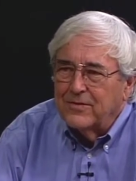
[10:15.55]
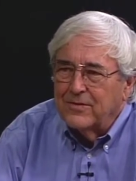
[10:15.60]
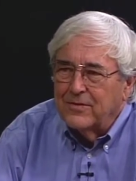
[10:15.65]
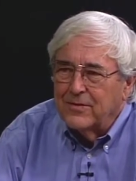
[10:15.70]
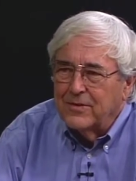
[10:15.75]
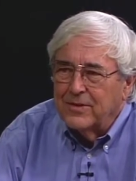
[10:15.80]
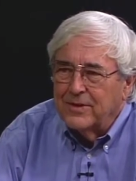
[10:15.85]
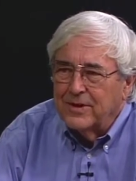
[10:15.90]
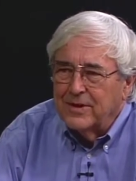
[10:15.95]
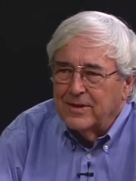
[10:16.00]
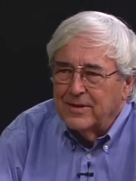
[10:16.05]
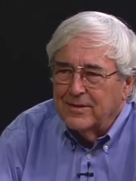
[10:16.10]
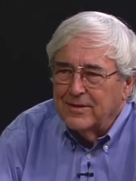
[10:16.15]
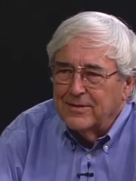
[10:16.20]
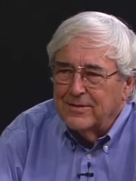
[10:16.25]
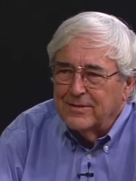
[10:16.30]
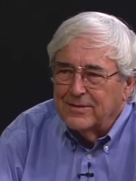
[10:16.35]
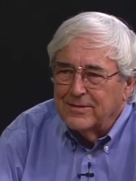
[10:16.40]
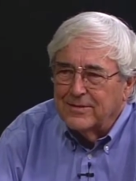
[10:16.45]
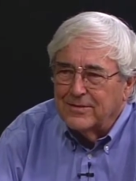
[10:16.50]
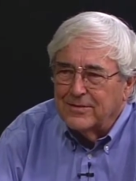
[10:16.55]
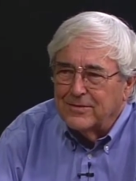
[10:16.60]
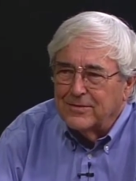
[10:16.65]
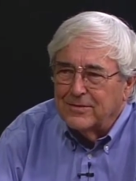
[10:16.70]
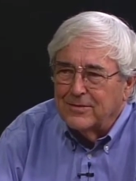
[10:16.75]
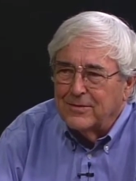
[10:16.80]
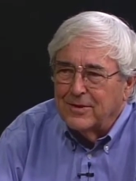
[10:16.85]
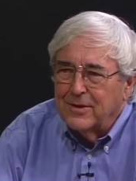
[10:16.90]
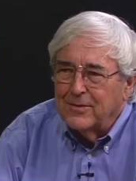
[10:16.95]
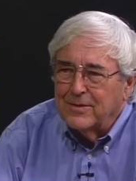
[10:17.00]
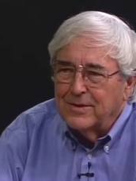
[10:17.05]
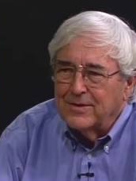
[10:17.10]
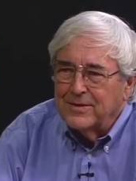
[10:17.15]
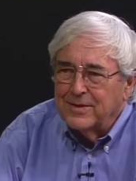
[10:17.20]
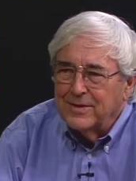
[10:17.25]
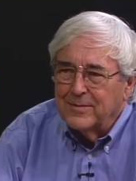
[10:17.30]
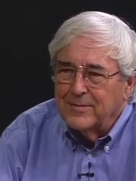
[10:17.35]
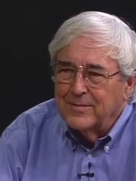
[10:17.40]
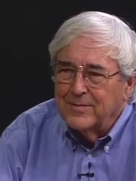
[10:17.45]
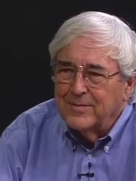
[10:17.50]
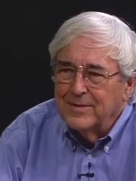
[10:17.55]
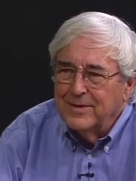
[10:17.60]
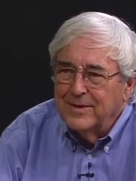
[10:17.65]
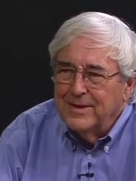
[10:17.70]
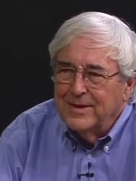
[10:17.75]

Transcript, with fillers: Goodyear to go with him,